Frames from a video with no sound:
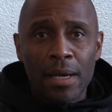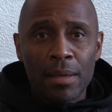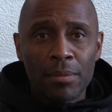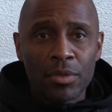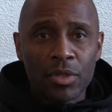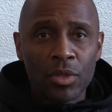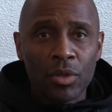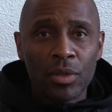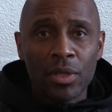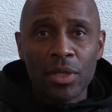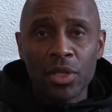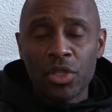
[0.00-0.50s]

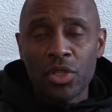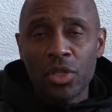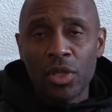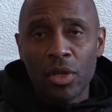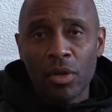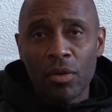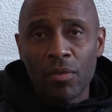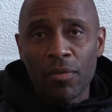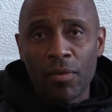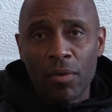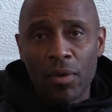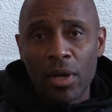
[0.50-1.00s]
So this
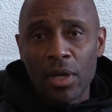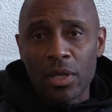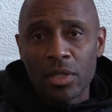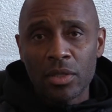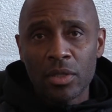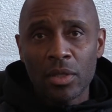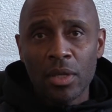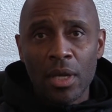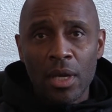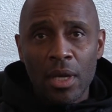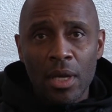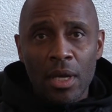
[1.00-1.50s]
year for
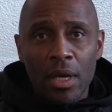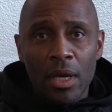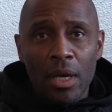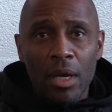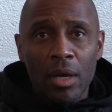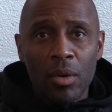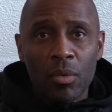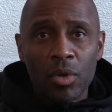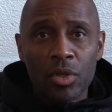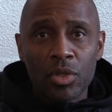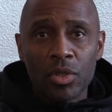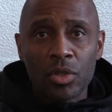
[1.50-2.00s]
us,
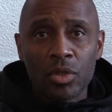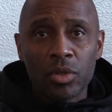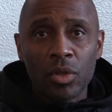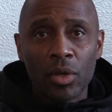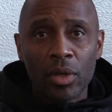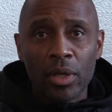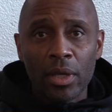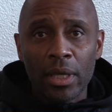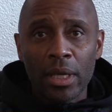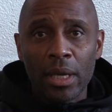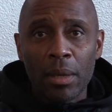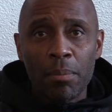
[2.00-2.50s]
we're just
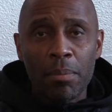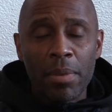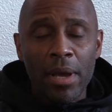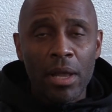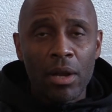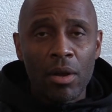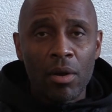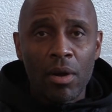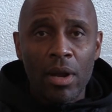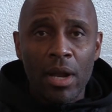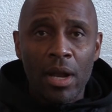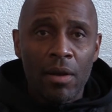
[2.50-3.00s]
looking to get
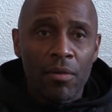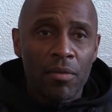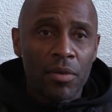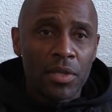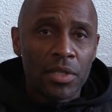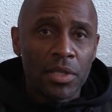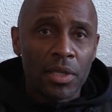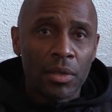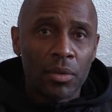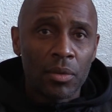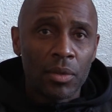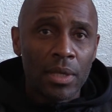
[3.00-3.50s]
better every
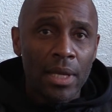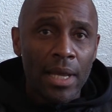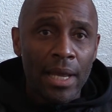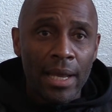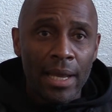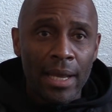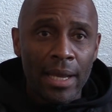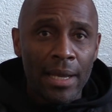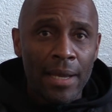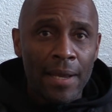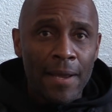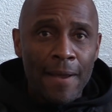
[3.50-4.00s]
single
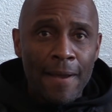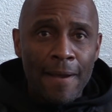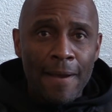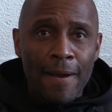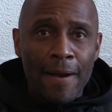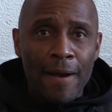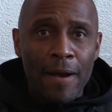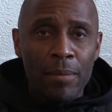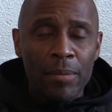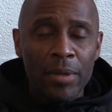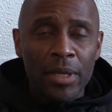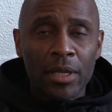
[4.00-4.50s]
day.
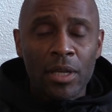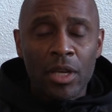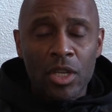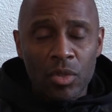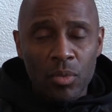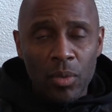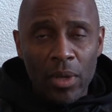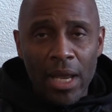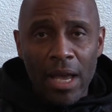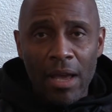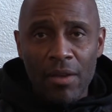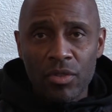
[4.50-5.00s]

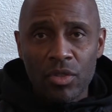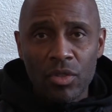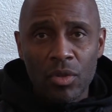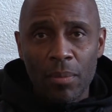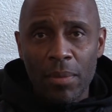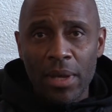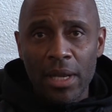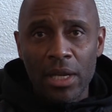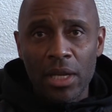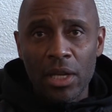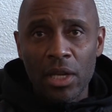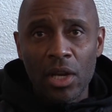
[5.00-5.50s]
Because we have so
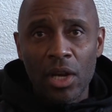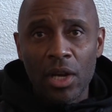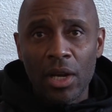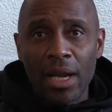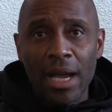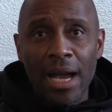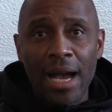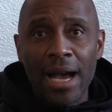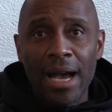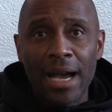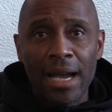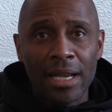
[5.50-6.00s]
many young
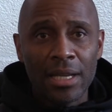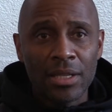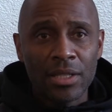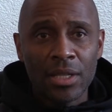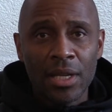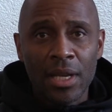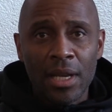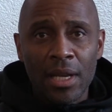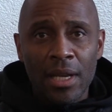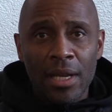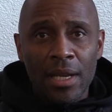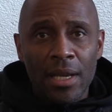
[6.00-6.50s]

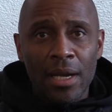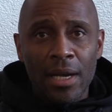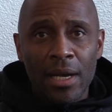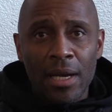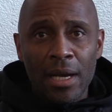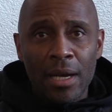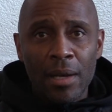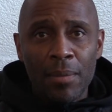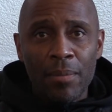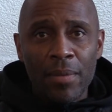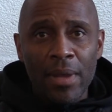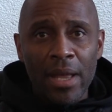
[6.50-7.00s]
guys,
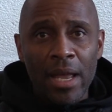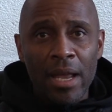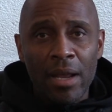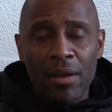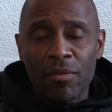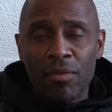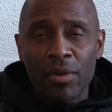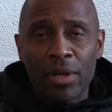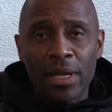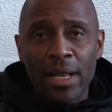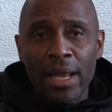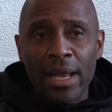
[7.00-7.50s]

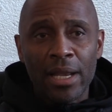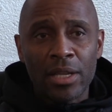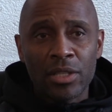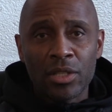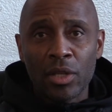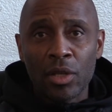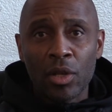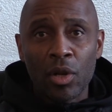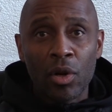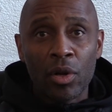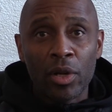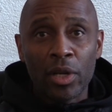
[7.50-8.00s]
every day is
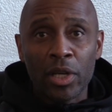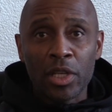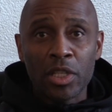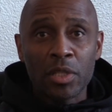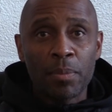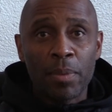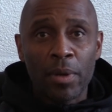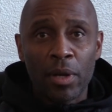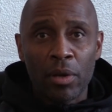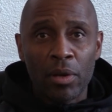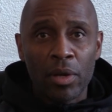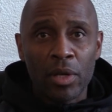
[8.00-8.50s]
a learning
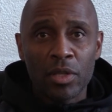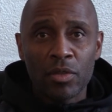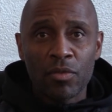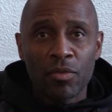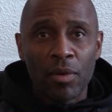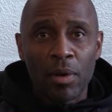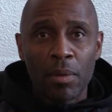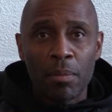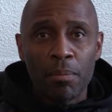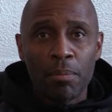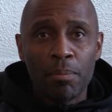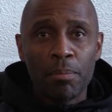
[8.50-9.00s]
experience,
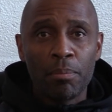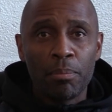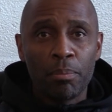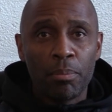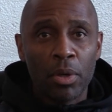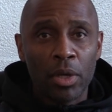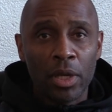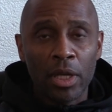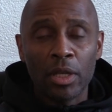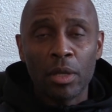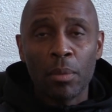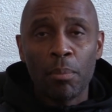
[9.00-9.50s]
from
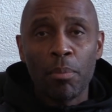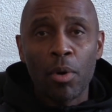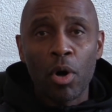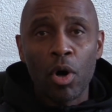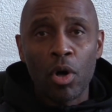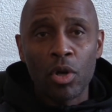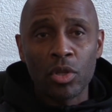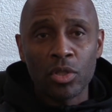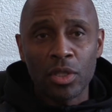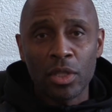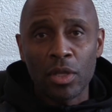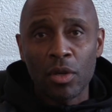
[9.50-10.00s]
putting the
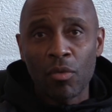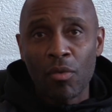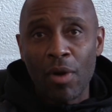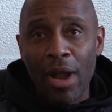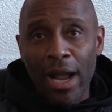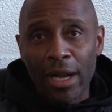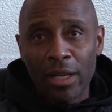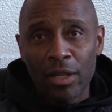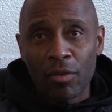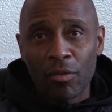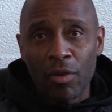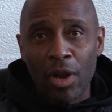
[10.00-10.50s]
balls in the
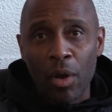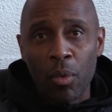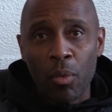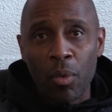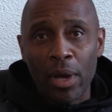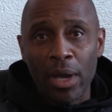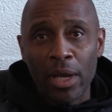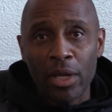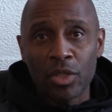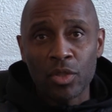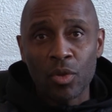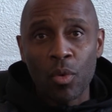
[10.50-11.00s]
rack the right
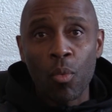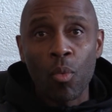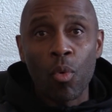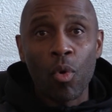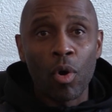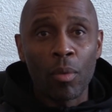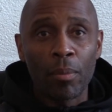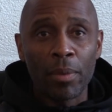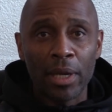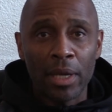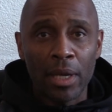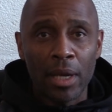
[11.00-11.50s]
way to
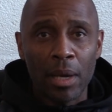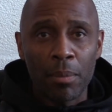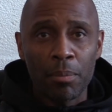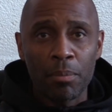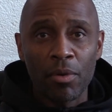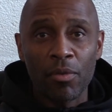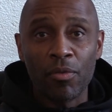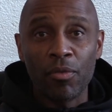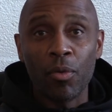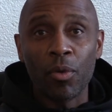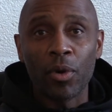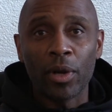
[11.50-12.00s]
warming up
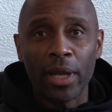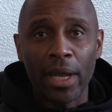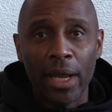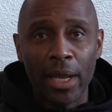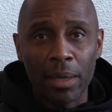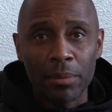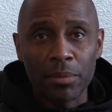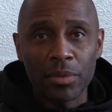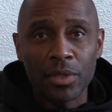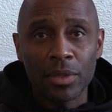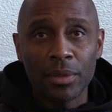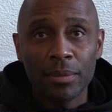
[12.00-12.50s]
before
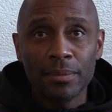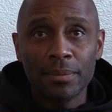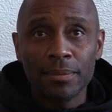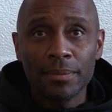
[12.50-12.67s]
games.